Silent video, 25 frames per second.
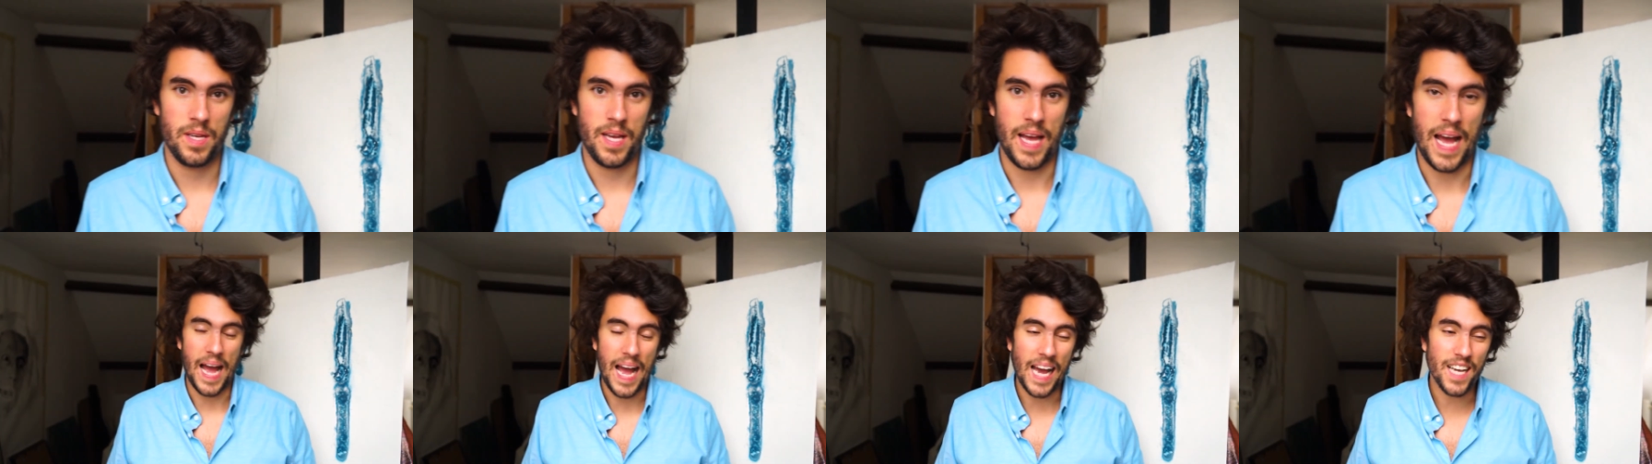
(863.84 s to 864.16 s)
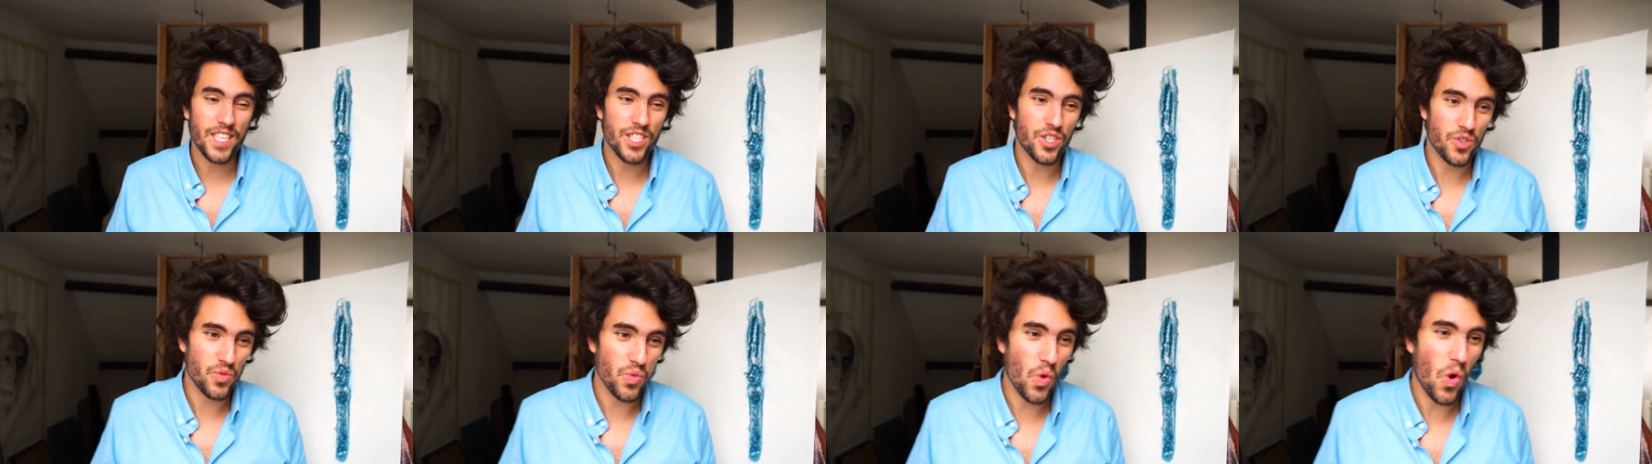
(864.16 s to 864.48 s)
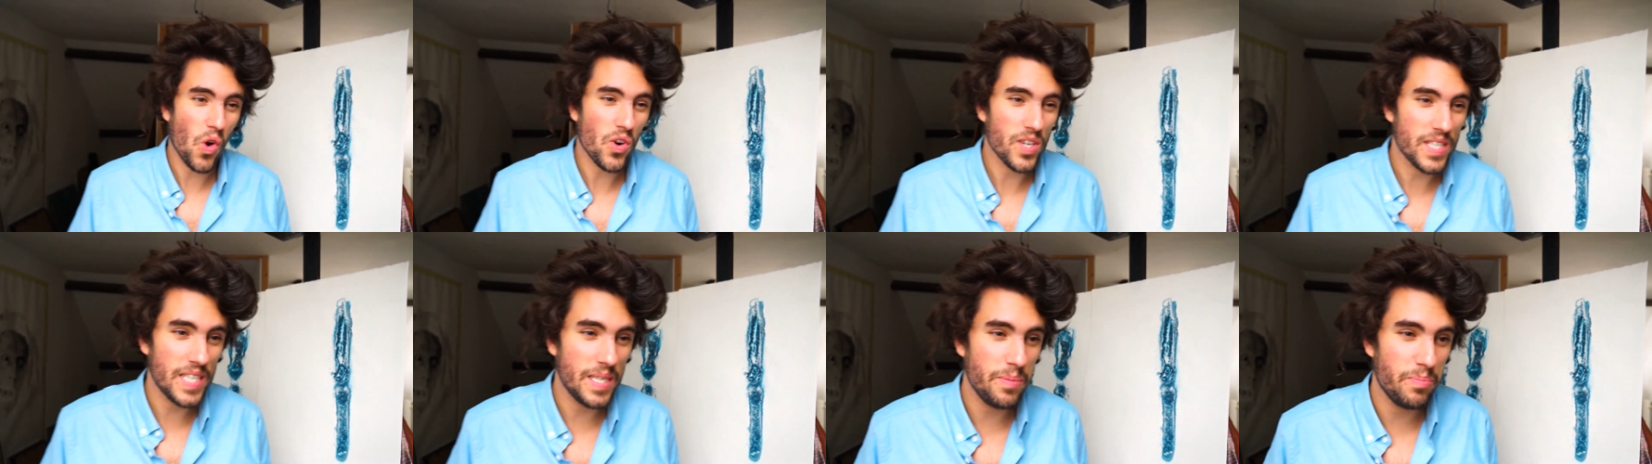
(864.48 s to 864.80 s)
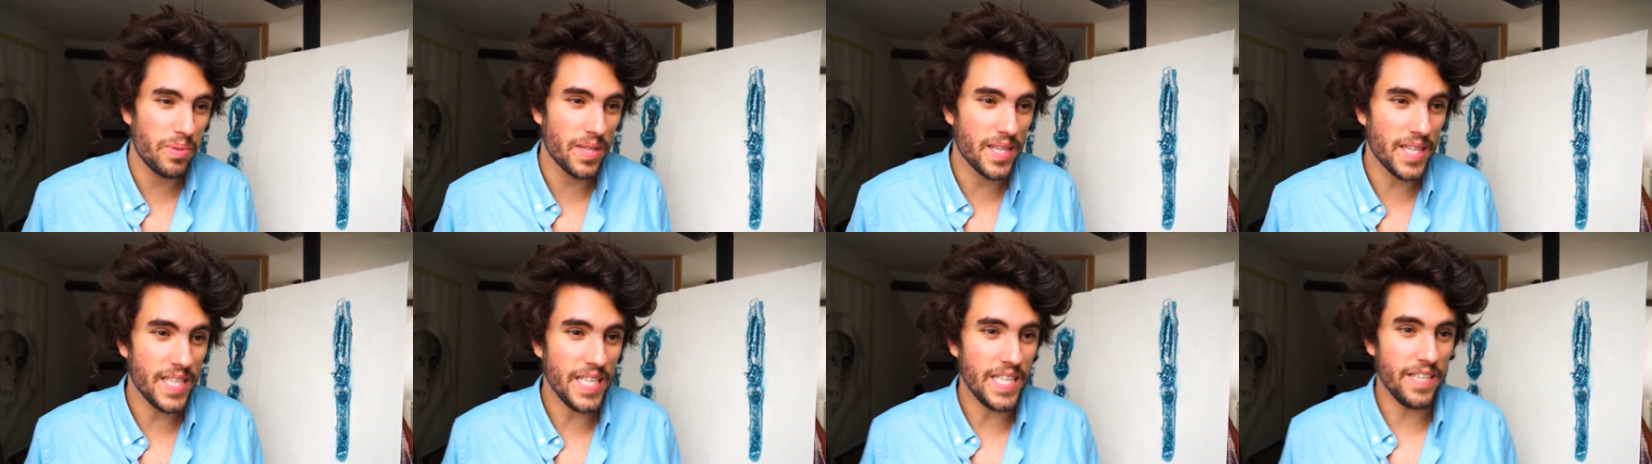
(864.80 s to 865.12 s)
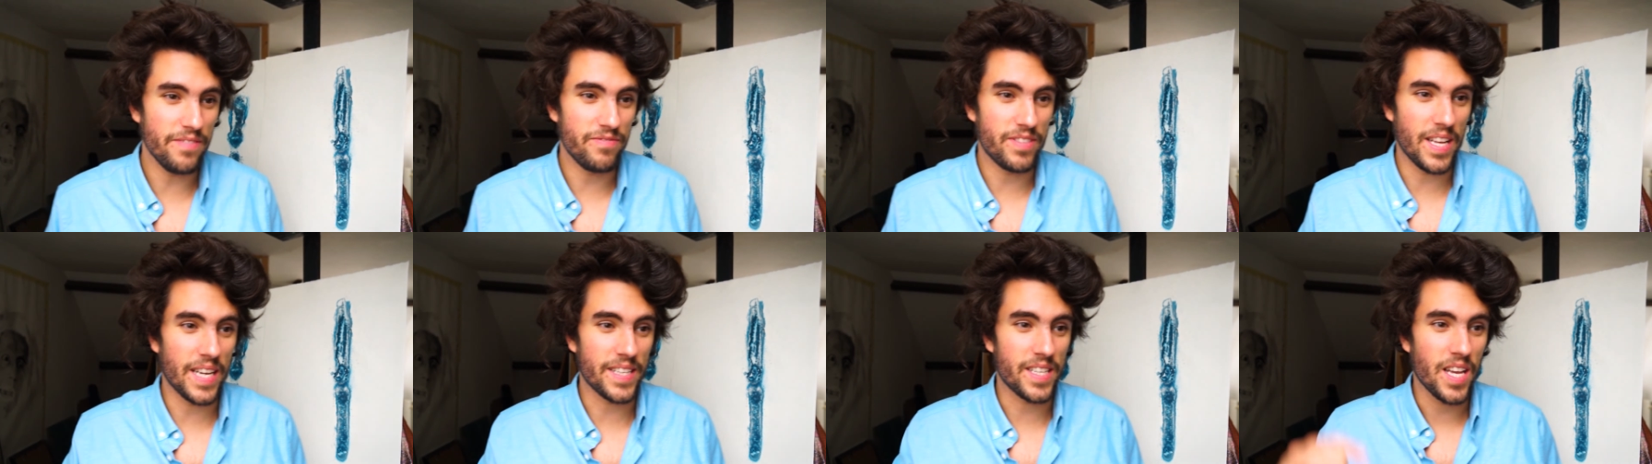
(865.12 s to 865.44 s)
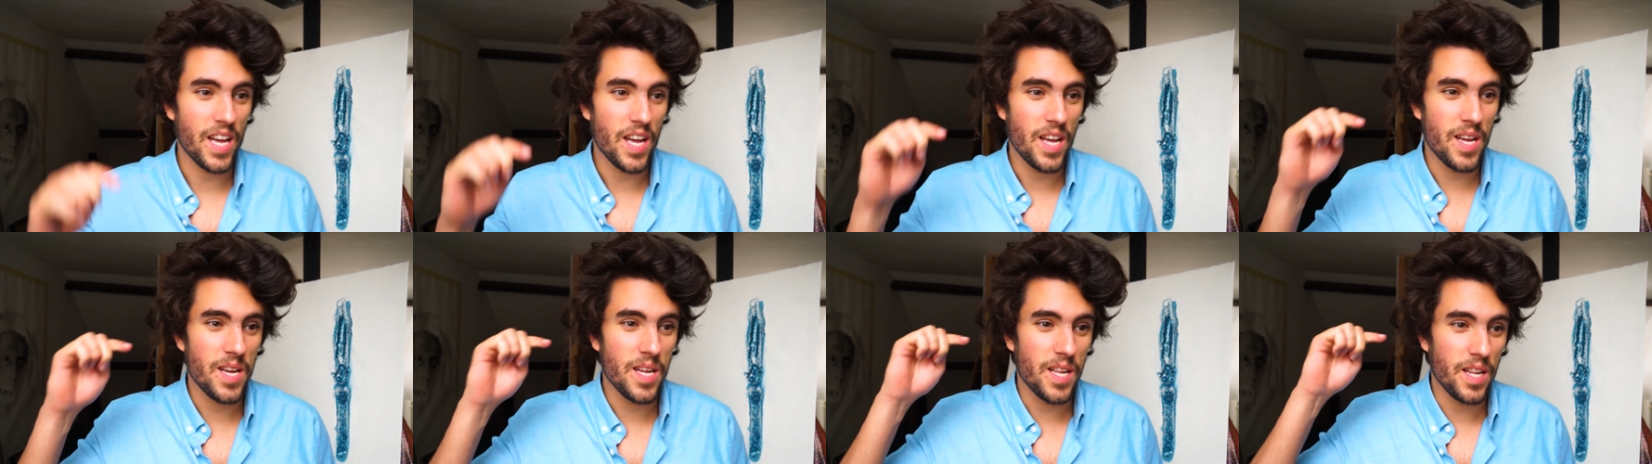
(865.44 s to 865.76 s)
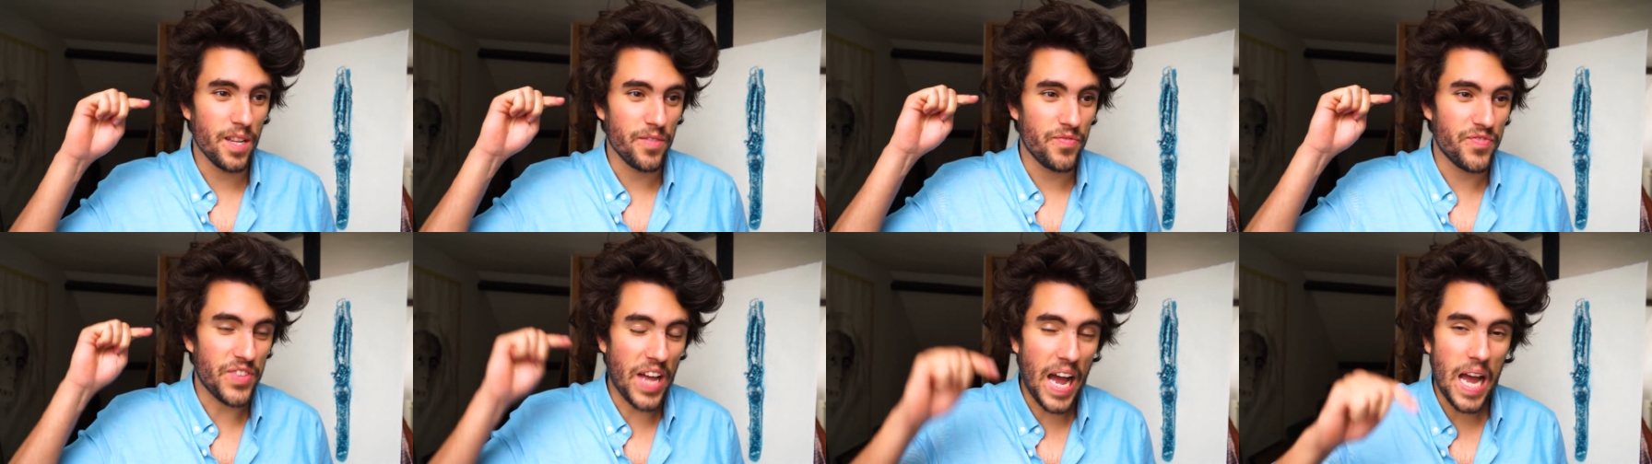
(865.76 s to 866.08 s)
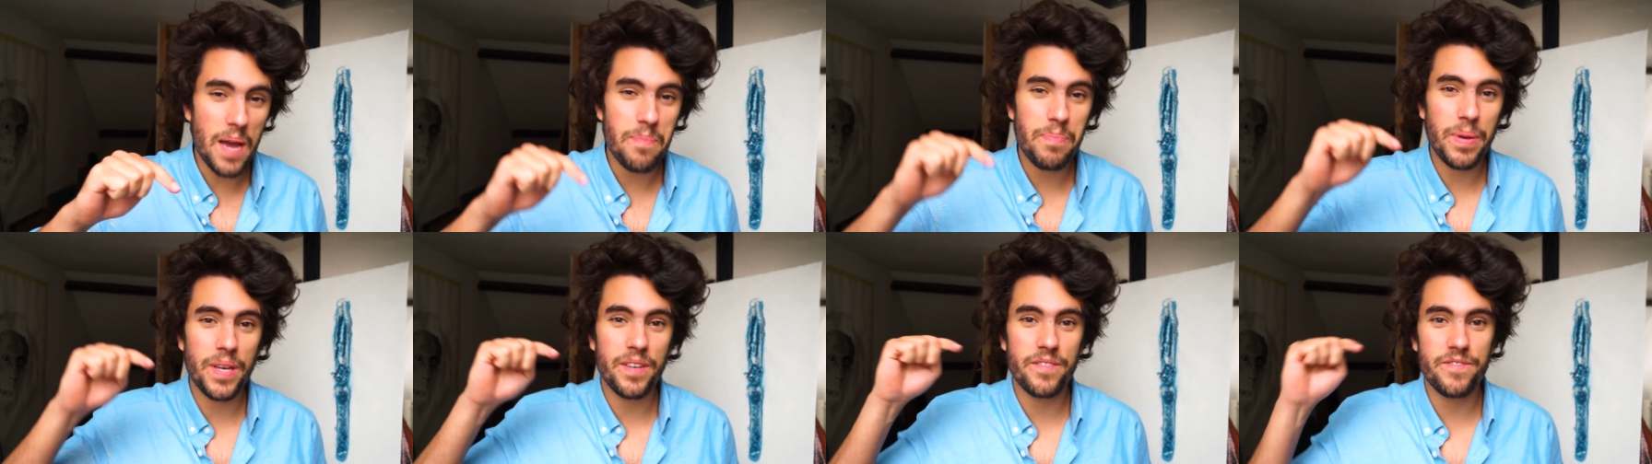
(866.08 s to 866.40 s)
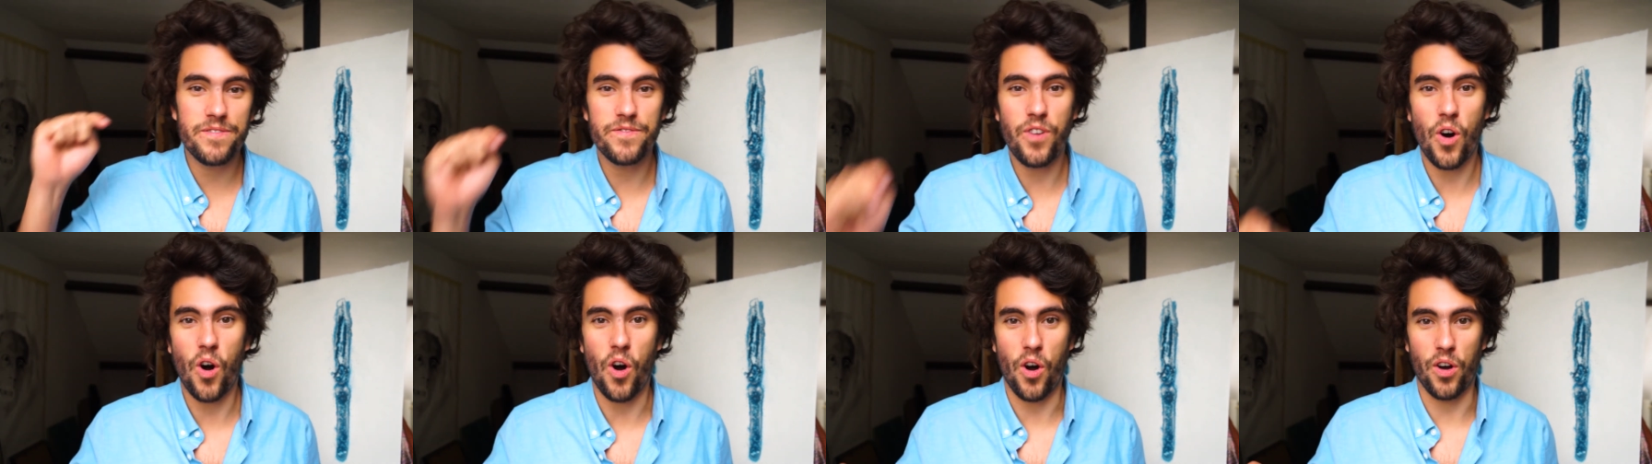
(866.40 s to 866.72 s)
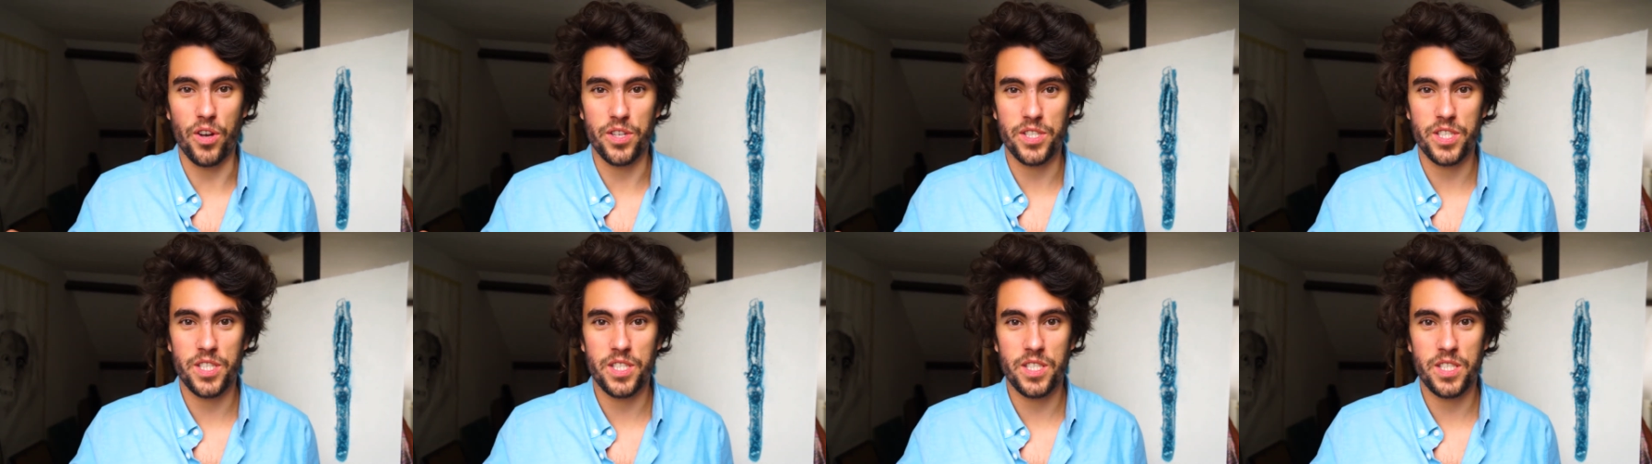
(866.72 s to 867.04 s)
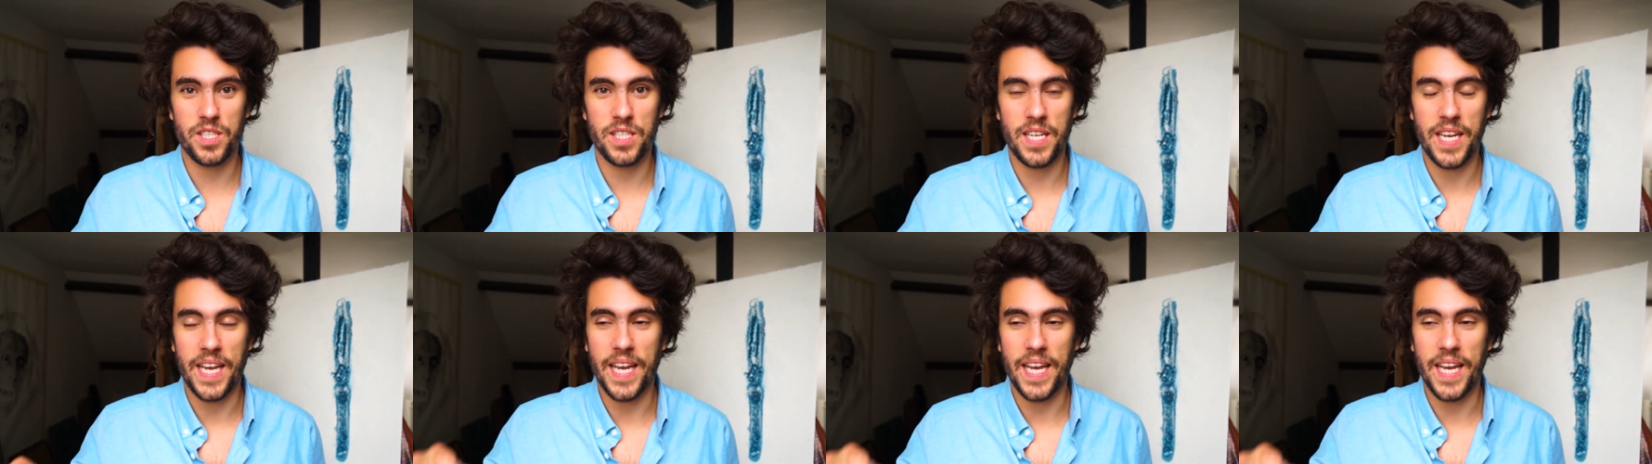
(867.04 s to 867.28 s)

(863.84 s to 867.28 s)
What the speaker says: I strongly believe that typing fast